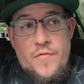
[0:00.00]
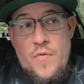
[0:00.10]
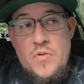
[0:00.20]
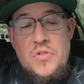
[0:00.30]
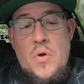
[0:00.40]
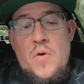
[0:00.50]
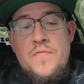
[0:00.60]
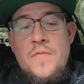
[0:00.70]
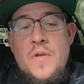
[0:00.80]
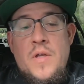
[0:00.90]
First off,
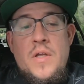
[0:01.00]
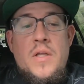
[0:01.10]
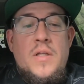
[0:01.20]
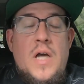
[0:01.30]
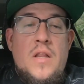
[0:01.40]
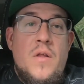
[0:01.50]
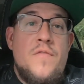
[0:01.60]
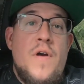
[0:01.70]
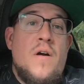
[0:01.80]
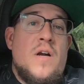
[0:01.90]
I
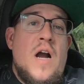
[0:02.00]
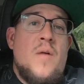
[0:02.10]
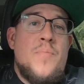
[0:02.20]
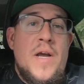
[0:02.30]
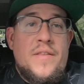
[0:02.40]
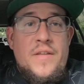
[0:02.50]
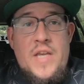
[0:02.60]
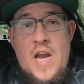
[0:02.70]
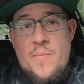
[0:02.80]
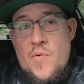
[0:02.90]
love how compact the
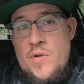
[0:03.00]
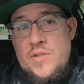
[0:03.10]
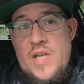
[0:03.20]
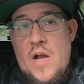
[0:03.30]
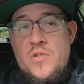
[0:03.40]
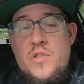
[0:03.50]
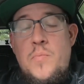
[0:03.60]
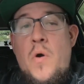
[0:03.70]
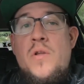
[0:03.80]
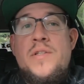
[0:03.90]
camera is, how
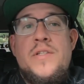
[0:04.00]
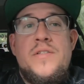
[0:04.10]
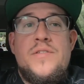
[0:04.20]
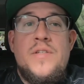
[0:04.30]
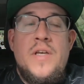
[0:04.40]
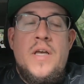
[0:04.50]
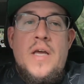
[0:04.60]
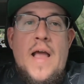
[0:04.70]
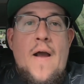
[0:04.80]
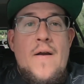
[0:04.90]
small it is,
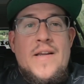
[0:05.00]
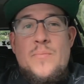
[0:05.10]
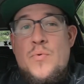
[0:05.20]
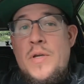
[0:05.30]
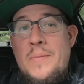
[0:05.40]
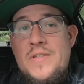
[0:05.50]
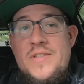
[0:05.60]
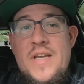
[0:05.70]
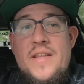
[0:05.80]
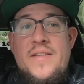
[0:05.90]
how I can pretty much
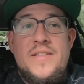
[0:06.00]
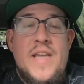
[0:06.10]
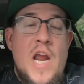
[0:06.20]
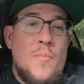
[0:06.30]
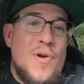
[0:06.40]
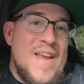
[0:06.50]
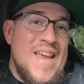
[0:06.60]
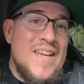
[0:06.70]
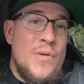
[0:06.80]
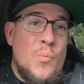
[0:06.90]
take this camera
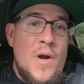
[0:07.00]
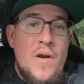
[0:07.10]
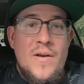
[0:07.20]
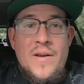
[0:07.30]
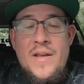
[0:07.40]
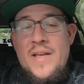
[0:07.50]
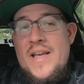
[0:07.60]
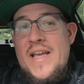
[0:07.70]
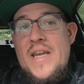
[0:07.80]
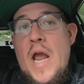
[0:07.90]
anywhere
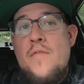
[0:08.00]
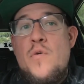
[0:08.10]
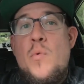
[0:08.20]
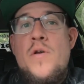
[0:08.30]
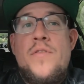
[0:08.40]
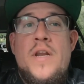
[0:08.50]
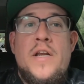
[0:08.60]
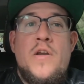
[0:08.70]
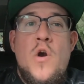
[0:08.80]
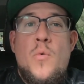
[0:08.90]
and everywhere that I
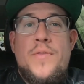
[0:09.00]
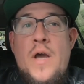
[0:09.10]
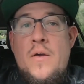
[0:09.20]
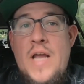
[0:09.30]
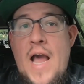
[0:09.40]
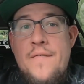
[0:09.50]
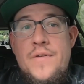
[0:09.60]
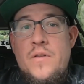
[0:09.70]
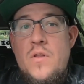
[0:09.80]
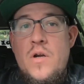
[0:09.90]
go without having
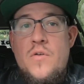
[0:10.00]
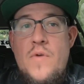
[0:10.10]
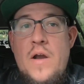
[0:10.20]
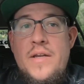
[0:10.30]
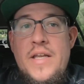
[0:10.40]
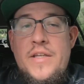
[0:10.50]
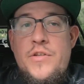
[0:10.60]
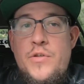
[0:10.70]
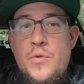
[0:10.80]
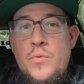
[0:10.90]
to lug around any
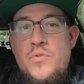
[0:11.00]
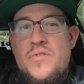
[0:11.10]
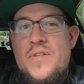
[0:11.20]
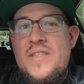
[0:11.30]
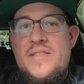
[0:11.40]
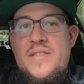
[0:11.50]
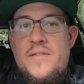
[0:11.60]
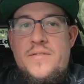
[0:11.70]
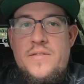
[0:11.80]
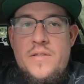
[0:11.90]
huge
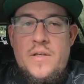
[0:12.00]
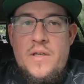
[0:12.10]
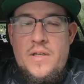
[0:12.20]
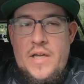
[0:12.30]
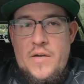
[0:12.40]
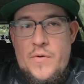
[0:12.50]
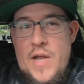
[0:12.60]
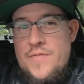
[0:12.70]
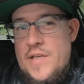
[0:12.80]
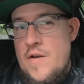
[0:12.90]
lenses. I don't
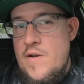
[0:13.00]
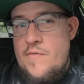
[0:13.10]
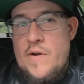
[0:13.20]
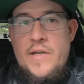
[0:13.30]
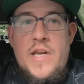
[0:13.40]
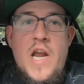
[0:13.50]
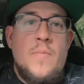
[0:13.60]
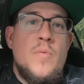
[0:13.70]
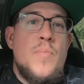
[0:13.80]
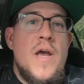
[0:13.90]
have to carry around a
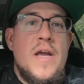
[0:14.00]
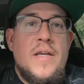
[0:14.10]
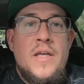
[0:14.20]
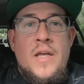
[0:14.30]
camera bag.